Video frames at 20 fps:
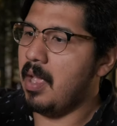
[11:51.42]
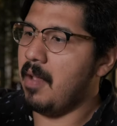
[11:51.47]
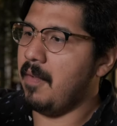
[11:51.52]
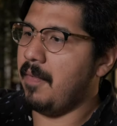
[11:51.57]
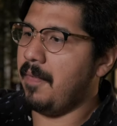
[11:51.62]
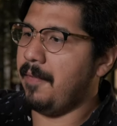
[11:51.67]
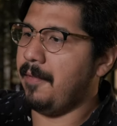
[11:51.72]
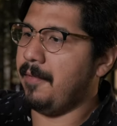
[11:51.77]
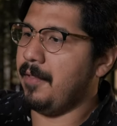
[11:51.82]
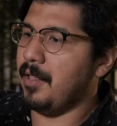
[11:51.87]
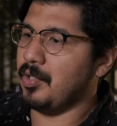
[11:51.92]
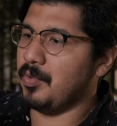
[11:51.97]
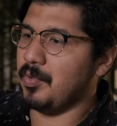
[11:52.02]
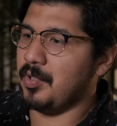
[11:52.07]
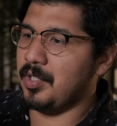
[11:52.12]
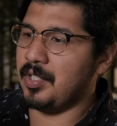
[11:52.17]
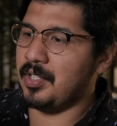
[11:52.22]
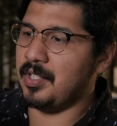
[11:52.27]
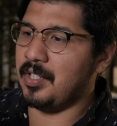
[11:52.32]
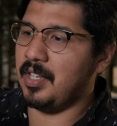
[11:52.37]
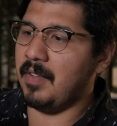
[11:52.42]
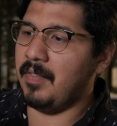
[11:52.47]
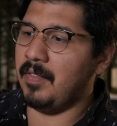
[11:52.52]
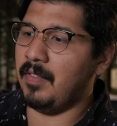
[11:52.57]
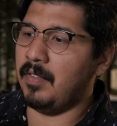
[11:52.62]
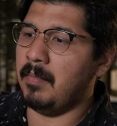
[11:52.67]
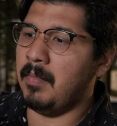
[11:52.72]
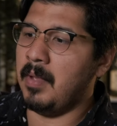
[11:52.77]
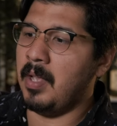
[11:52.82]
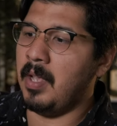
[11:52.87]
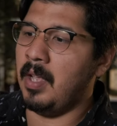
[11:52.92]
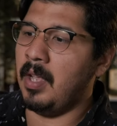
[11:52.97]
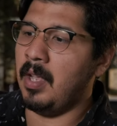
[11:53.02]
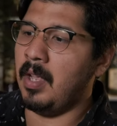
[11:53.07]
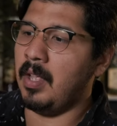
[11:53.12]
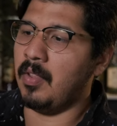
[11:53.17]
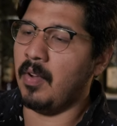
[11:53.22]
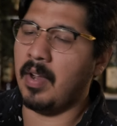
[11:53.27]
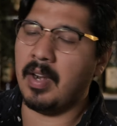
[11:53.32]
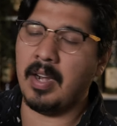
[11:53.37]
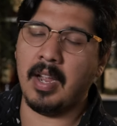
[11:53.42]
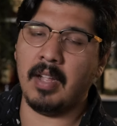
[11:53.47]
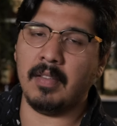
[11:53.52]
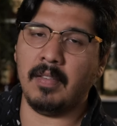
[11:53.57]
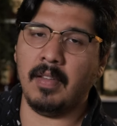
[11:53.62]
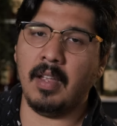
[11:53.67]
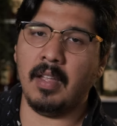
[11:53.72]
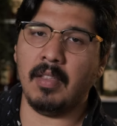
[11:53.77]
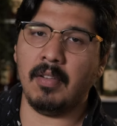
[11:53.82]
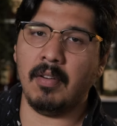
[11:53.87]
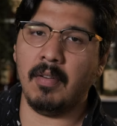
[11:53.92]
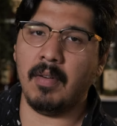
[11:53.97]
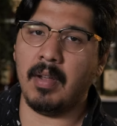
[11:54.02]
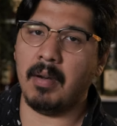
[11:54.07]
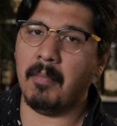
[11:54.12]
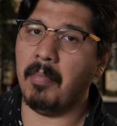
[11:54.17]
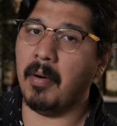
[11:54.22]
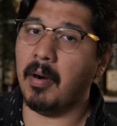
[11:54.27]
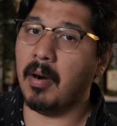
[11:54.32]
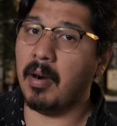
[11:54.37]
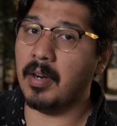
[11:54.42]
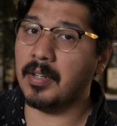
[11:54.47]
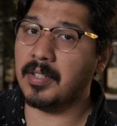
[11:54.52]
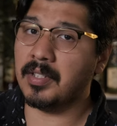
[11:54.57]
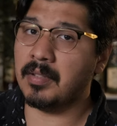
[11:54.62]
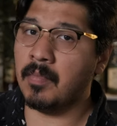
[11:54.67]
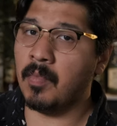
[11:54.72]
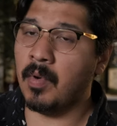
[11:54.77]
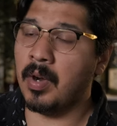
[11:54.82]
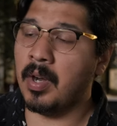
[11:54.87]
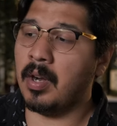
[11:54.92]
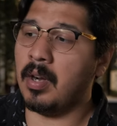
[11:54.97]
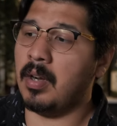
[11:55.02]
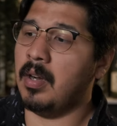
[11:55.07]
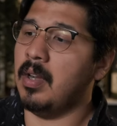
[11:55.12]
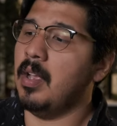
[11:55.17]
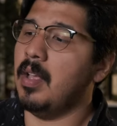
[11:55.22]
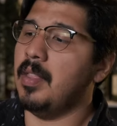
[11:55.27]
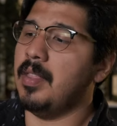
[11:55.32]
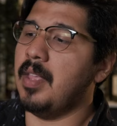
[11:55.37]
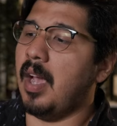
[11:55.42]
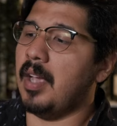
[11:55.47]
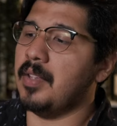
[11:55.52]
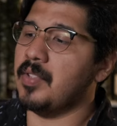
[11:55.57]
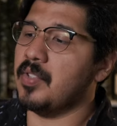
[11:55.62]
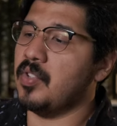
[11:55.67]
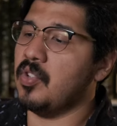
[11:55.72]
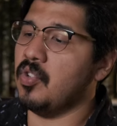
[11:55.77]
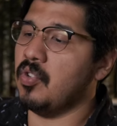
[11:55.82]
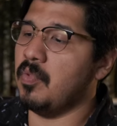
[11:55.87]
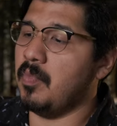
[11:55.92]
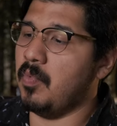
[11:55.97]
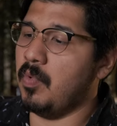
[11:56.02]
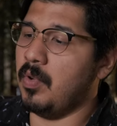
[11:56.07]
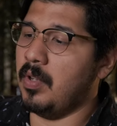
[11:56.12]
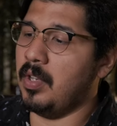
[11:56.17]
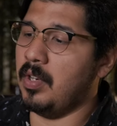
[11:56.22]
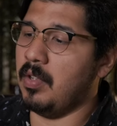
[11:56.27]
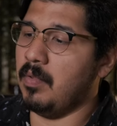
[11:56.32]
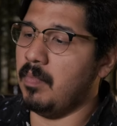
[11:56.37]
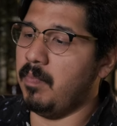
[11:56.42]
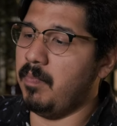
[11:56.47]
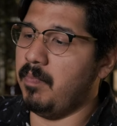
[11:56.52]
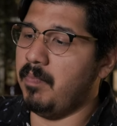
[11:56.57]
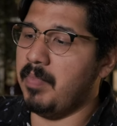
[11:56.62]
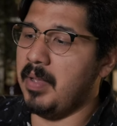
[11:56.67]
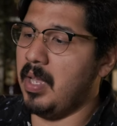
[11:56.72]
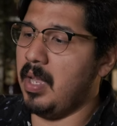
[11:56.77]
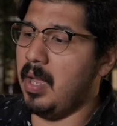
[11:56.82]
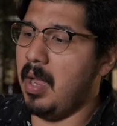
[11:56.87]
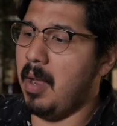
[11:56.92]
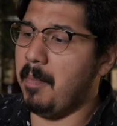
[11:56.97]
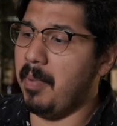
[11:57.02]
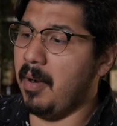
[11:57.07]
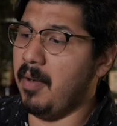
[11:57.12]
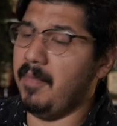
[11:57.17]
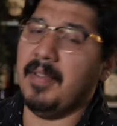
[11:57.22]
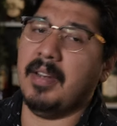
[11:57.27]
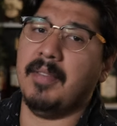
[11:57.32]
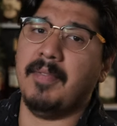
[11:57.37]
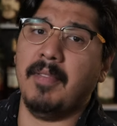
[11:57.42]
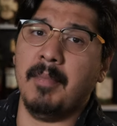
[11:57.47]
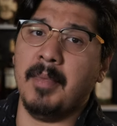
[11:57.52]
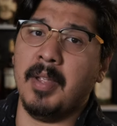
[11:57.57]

If this was given to me either at a get-together or at a bar somewhere, the ice cube would be perfect for